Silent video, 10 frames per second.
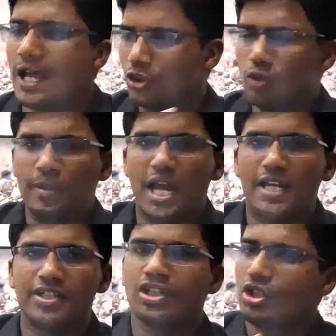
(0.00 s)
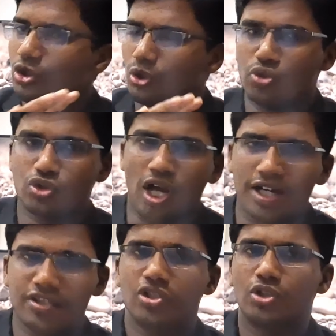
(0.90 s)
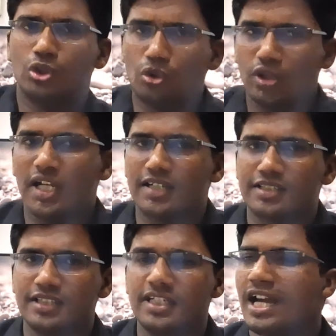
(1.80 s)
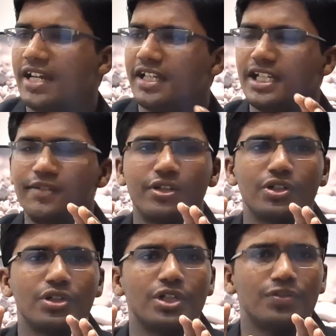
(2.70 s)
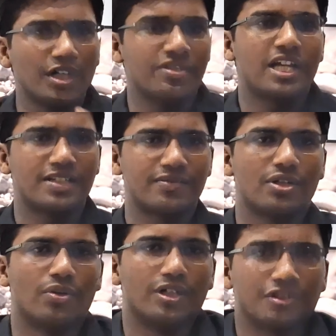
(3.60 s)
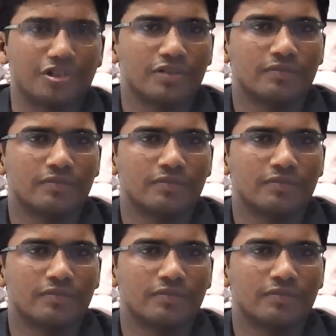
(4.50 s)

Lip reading: No planet, no stars, no galaxy, and even no universe as we know it.